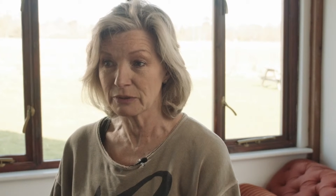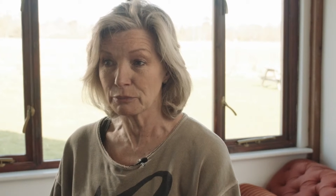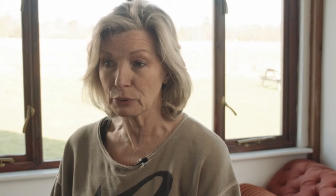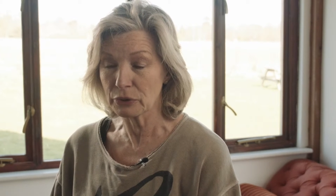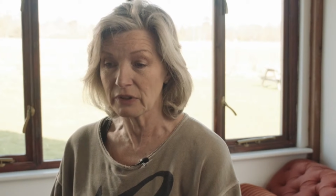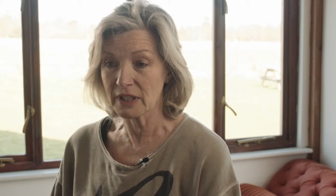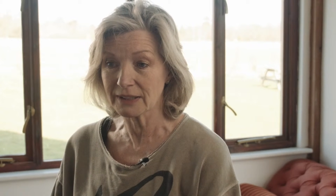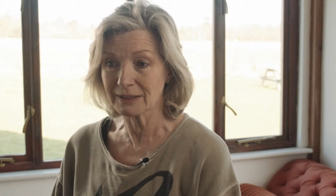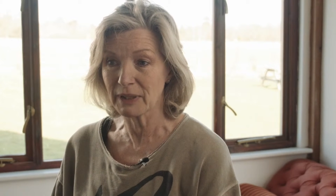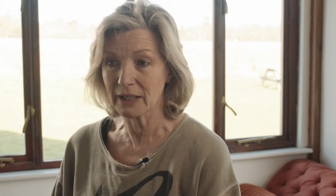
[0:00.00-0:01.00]
important
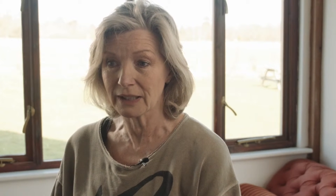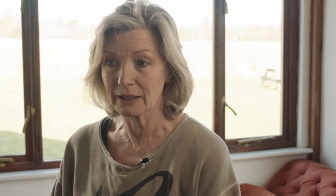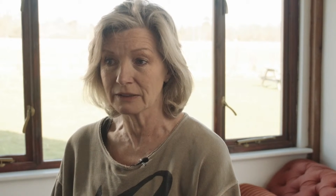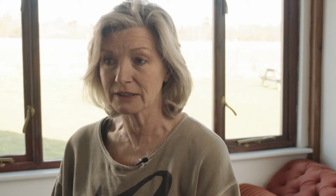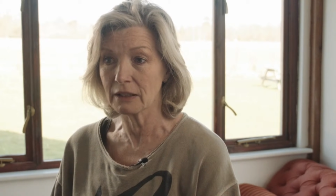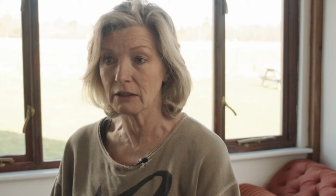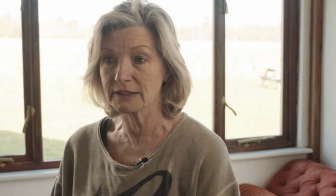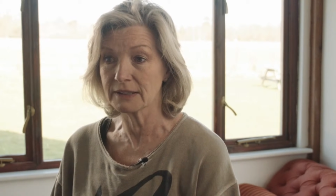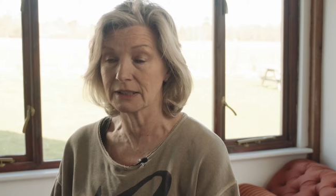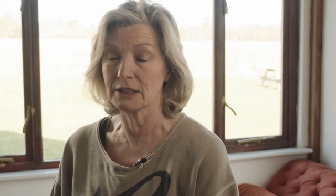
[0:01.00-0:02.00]
things about Keiran's class
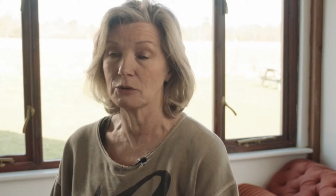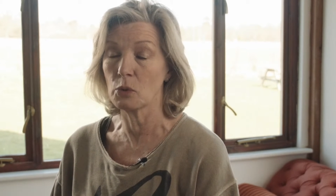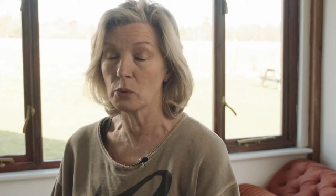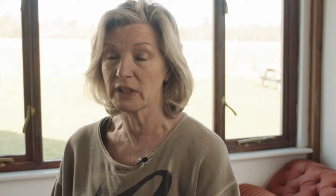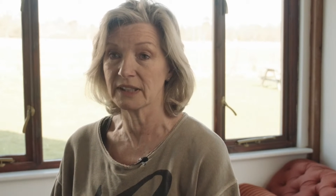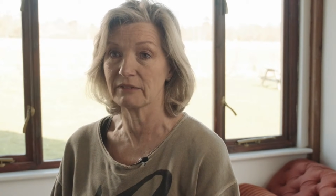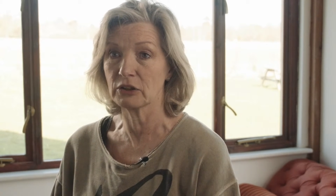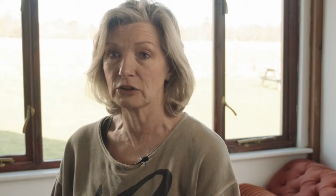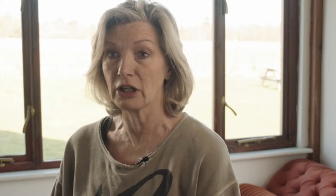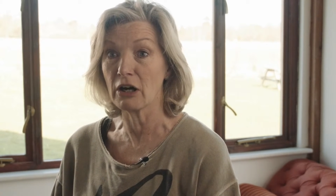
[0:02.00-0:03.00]
is that you always have a
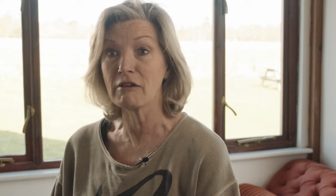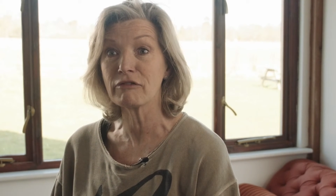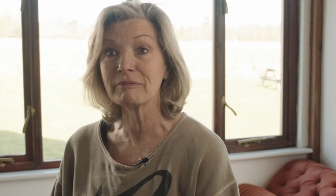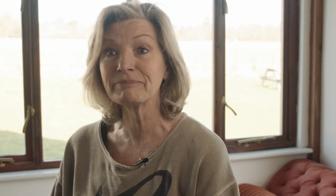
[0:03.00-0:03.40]
good laugh.